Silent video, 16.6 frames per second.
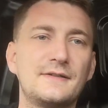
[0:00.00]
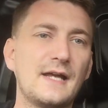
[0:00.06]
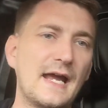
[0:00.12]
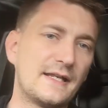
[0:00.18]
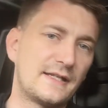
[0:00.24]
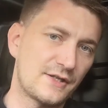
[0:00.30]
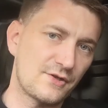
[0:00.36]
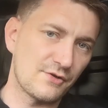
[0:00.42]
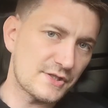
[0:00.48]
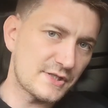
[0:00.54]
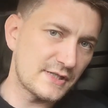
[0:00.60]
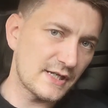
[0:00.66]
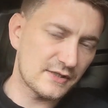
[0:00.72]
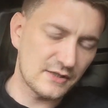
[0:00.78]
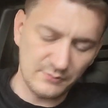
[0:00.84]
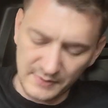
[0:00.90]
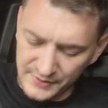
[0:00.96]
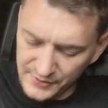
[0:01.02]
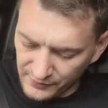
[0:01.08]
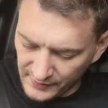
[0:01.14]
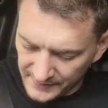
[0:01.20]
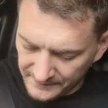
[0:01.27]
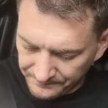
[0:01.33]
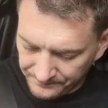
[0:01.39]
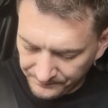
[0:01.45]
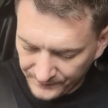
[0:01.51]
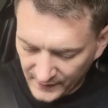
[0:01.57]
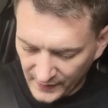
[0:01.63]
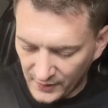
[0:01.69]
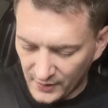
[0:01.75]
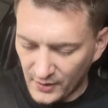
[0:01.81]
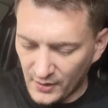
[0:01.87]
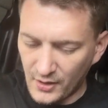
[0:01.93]
it did not stick to the windscreen.
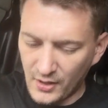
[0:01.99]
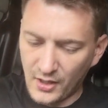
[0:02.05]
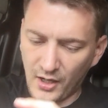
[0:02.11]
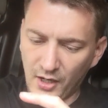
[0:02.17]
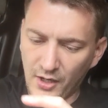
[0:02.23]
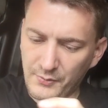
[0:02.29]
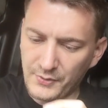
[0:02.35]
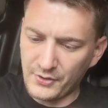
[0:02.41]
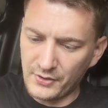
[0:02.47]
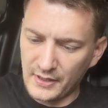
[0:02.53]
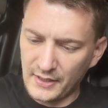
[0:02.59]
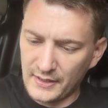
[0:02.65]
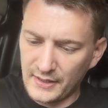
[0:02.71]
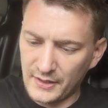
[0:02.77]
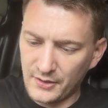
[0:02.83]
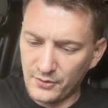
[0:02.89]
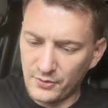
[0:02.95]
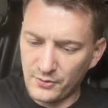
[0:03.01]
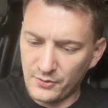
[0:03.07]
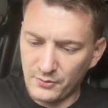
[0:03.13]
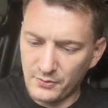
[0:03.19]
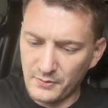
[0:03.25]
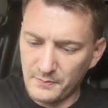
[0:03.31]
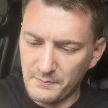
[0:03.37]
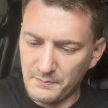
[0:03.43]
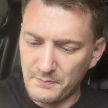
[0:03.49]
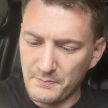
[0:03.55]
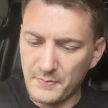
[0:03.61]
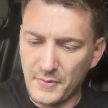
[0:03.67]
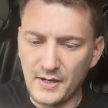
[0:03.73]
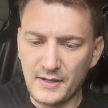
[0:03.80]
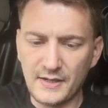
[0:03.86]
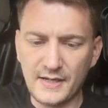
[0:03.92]
Uh, we got a little
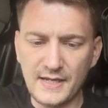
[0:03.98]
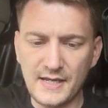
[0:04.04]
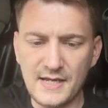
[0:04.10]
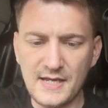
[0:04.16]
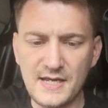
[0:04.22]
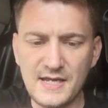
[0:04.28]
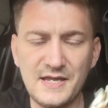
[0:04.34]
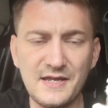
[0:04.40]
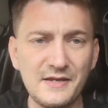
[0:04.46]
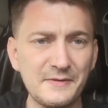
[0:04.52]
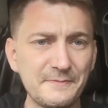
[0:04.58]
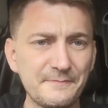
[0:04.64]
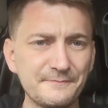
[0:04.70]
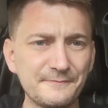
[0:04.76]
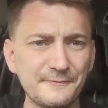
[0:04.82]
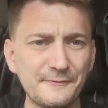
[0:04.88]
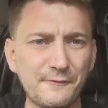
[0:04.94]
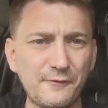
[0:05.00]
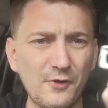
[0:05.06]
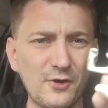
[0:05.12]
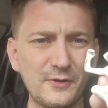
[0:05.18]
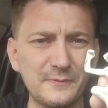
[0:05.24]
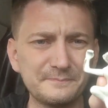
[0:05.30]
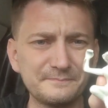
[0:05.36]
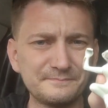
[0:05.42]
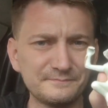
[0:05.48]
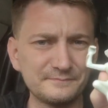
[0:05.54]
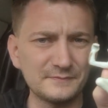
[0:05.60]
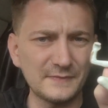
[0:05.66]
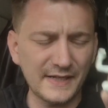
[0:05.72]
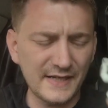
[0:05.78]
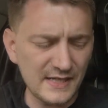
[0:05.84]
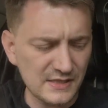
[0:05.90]
monkey from
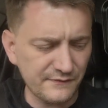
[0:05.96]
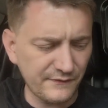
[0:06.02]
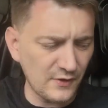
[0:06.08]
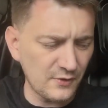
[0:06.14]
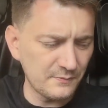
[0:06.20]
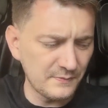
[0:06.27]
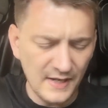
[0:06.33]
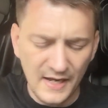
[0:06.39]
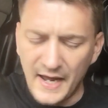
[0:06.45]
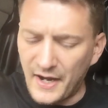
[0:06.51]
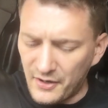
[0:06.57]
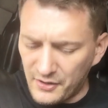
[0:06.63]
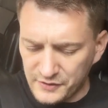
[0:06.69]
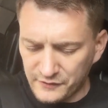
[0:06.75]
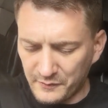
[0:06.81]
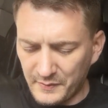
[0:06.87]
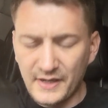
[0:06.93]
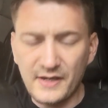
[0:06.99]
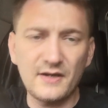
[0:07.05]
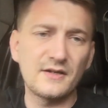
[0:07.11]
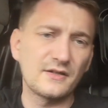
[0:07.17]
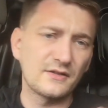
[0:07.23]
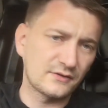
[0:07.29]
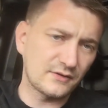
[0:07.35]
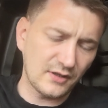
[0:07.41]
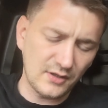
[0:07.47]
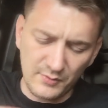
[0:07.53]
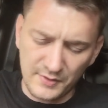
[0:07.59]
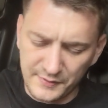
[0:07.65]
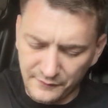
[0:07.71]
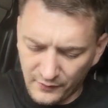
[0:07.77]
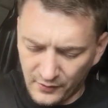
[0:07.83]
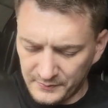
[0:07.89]
a kid's film. Looks familiar, don't know what
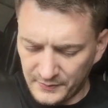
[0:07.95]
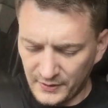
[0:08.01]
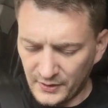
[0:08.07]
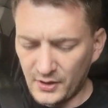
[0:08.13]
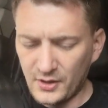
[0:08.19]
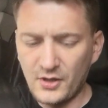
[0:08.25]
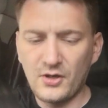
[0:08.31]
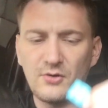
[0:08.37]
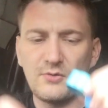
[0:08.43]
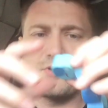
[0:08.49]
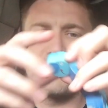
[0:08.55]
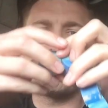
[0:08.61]
it's from. We've